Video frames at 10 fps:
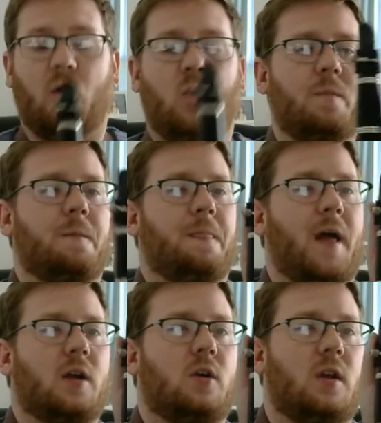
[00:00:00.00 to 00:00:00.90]
Oh,
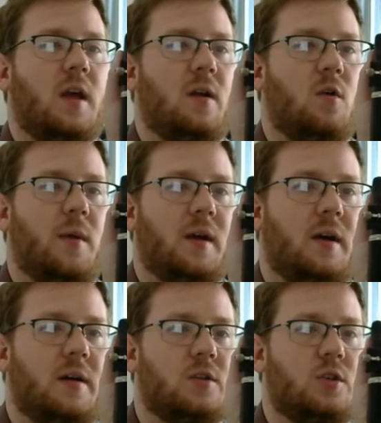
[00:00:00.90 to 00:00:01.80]
not good yet. Oh my
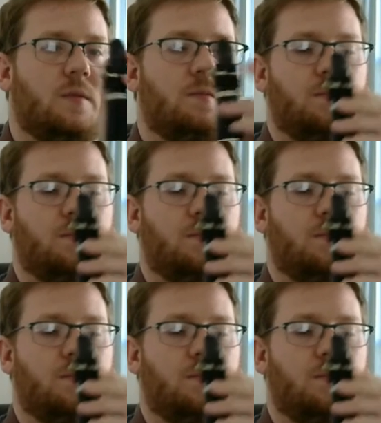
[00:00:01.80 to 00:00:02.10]
gosh.